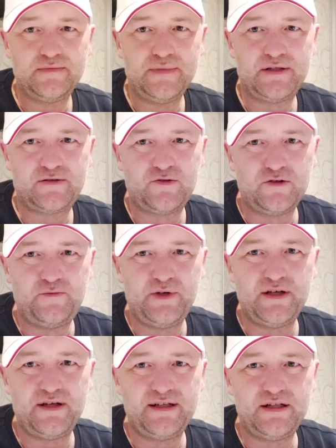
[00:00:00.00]
it could
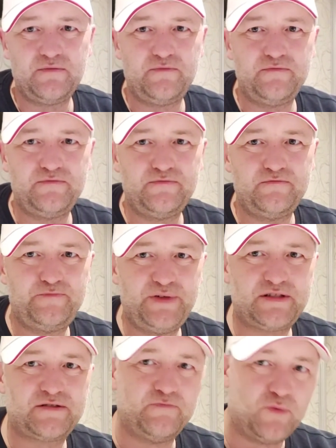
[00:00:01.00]
be a little
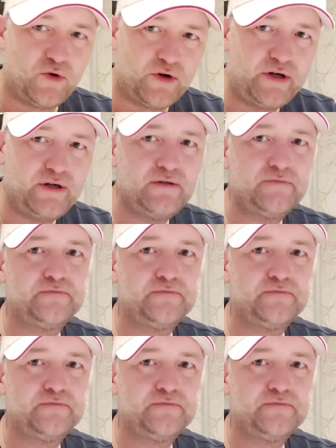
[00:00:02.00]
bit more